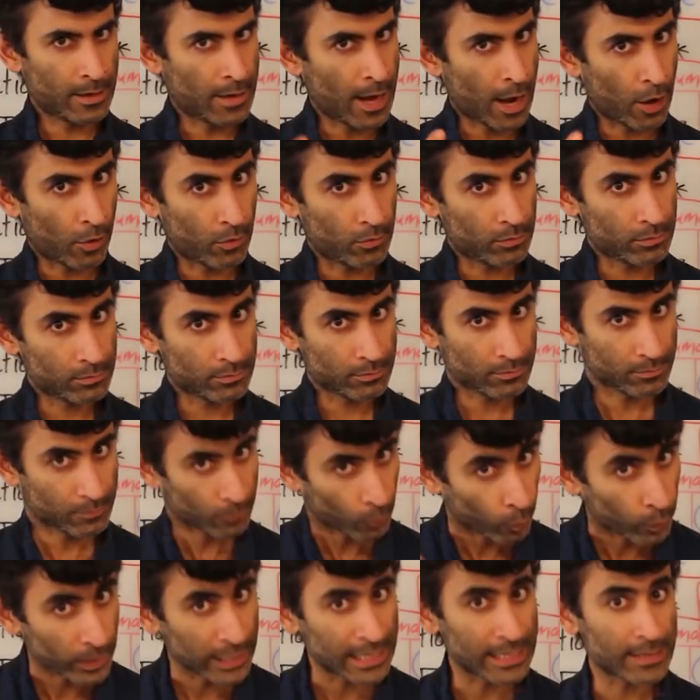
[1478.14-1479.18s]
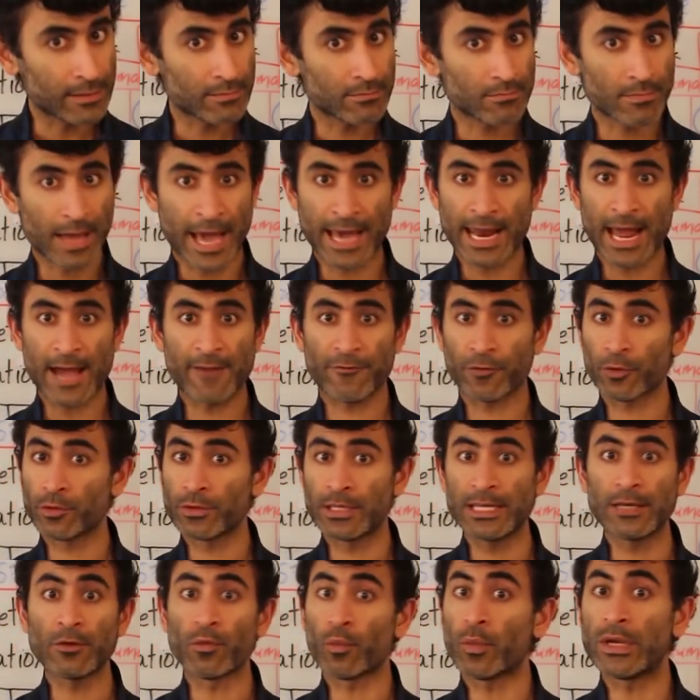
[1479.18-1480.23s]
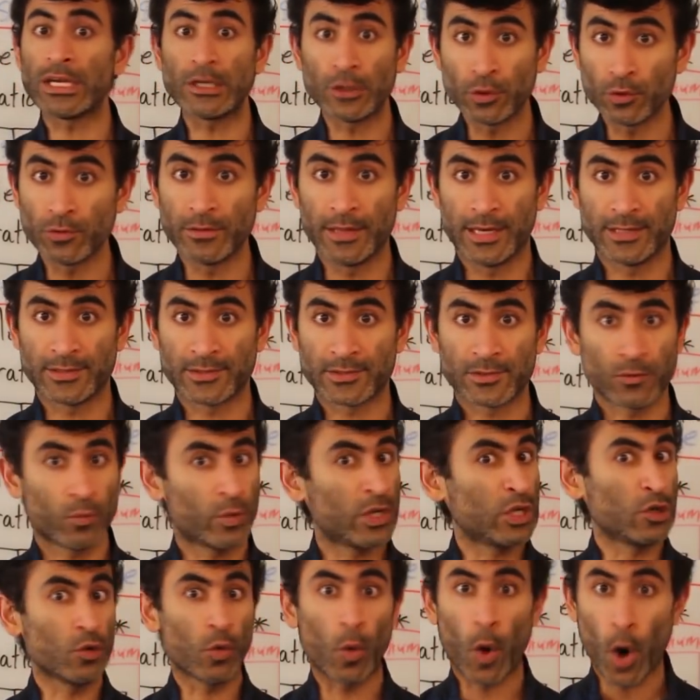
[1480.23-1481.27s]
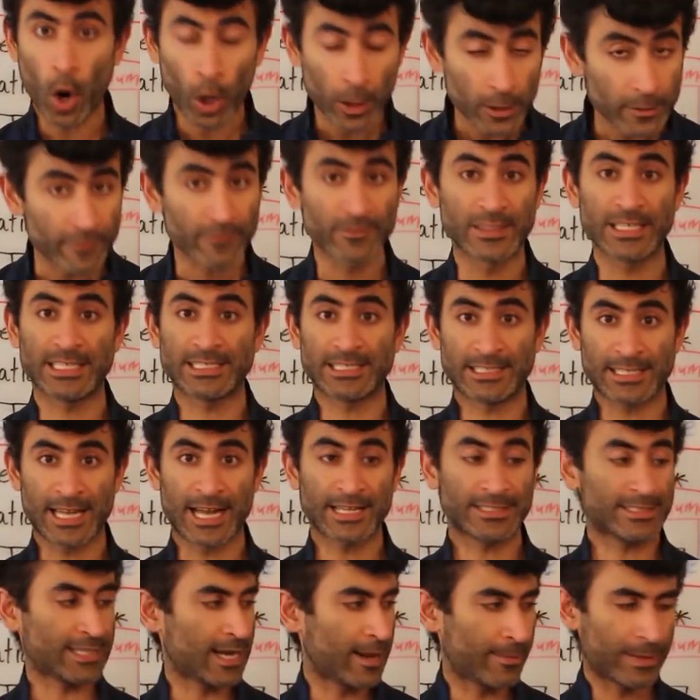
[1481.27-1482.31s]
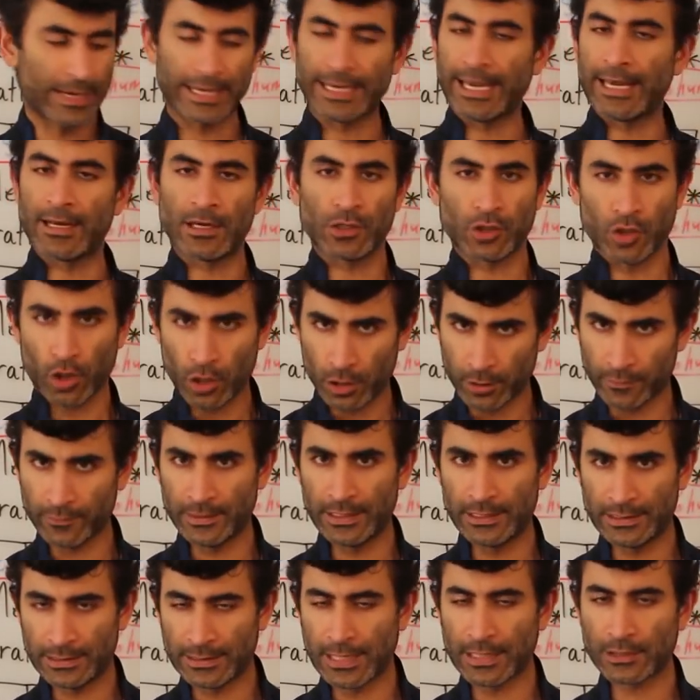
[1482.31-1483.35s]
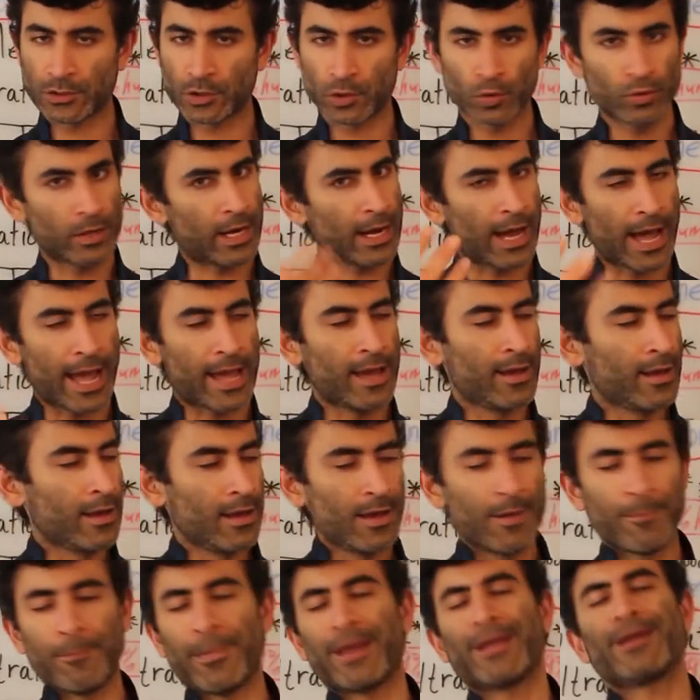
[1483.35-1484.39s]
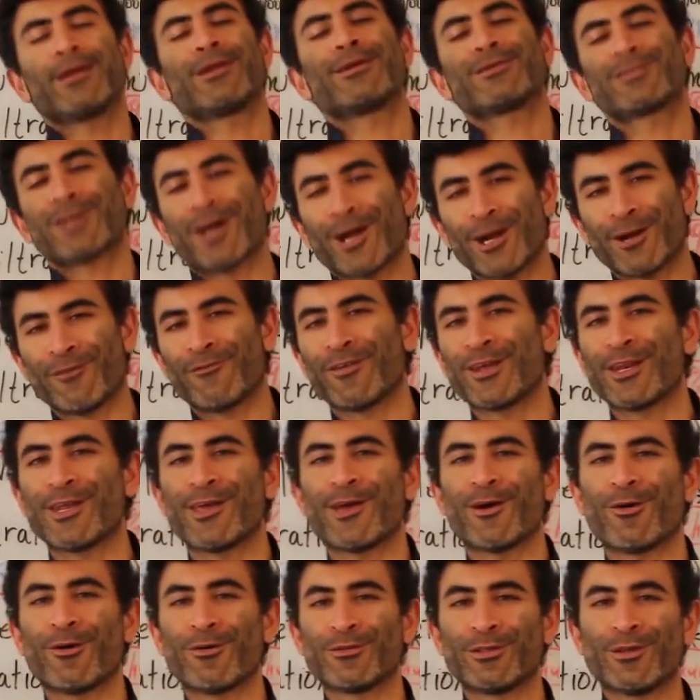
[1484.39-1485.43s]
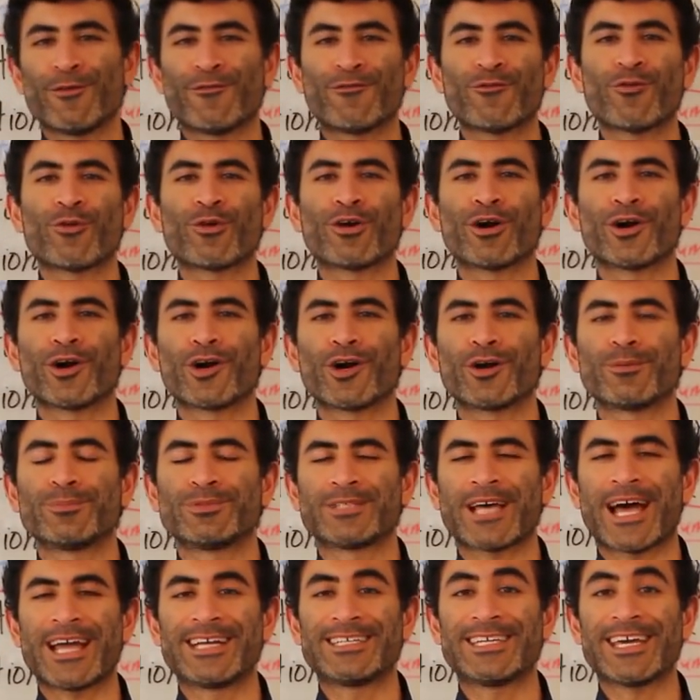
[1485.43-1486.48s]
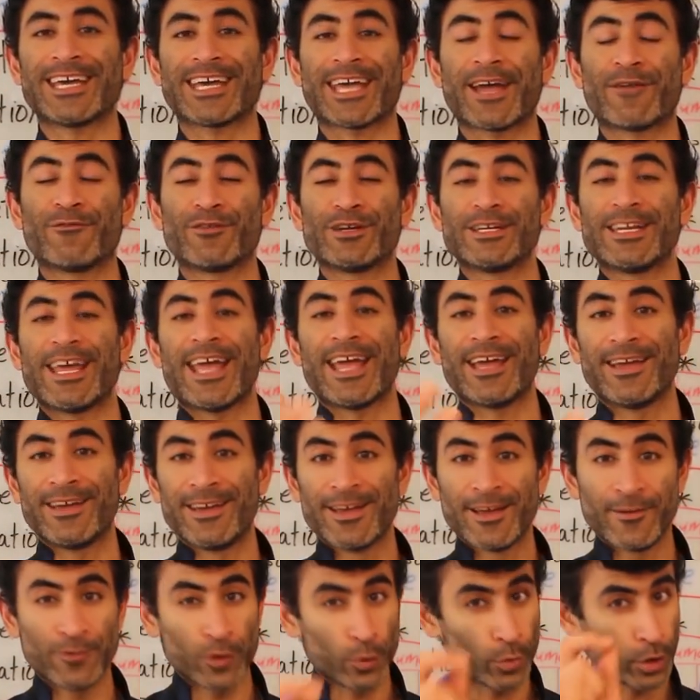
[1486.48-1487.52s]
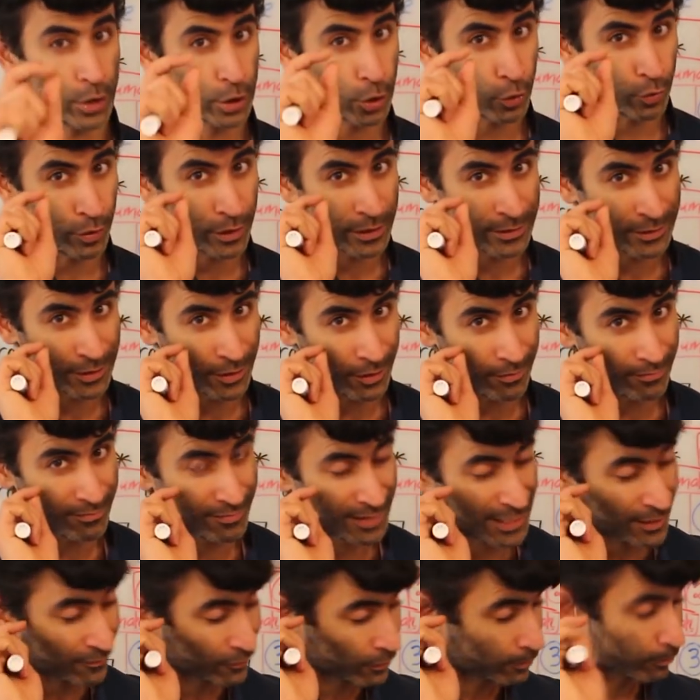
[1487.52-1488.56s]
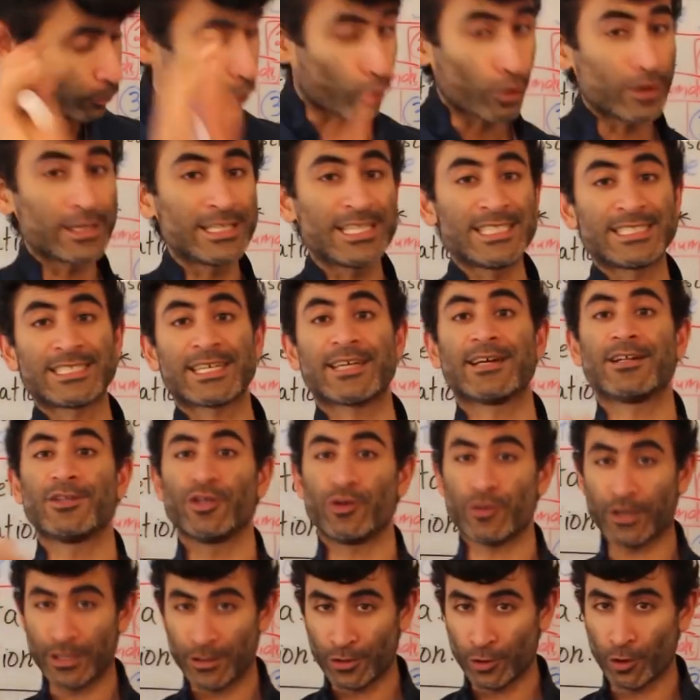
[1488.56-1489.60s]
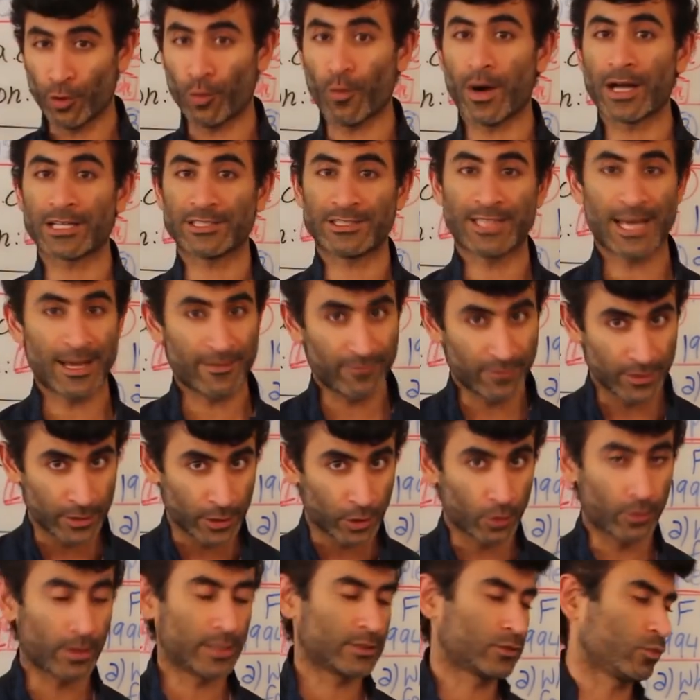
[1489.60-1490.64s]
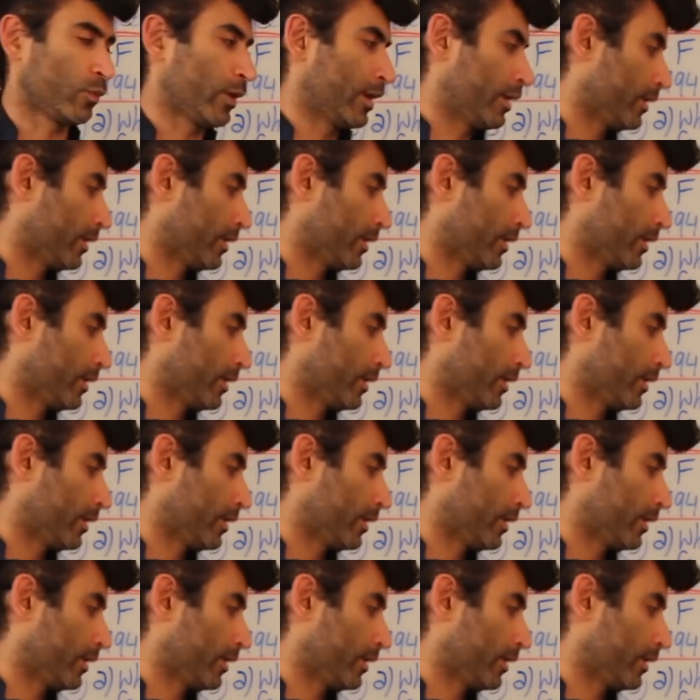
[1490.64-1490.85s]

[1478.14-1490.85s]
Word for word: Now, we at Aphro-D, we do this. We do all of these tests, and I'm gonna get into all of these tests soon. And I made an entire video, the four herbs I take every day. If you wanna go into even more detail, you can go watch that video as